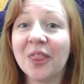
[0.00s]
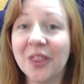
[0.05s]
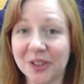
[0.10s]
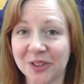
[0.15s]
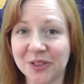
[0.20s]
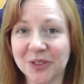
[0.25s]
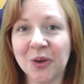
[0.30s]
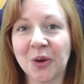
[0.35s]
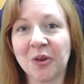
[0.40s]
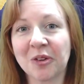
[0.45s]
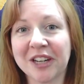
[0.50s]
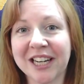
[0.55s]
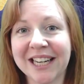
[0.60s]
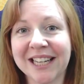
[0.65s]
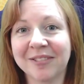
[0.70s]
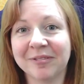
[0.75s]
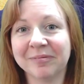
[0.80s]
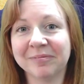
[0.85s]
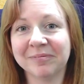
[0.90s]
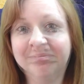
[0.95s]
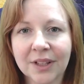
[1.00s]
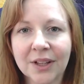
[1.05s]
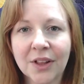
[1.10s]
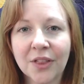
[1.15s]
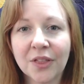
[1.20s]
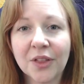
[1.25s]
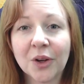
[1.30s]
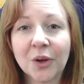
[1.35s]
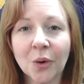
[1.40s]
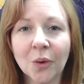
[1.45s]
The story.
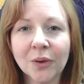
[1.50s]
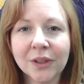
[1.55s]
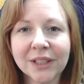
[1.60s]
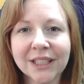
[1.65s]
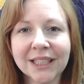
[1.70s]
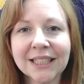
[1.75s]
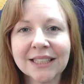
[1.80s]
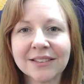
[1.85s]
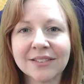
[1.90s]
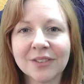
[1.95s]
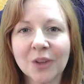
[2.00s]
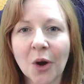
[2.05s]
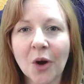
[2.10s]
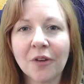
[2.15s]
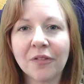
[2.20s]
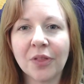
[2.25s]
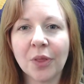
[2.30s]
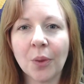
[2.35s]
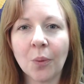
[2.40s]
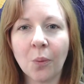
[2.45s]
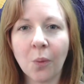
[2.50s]
The Gauntlets of the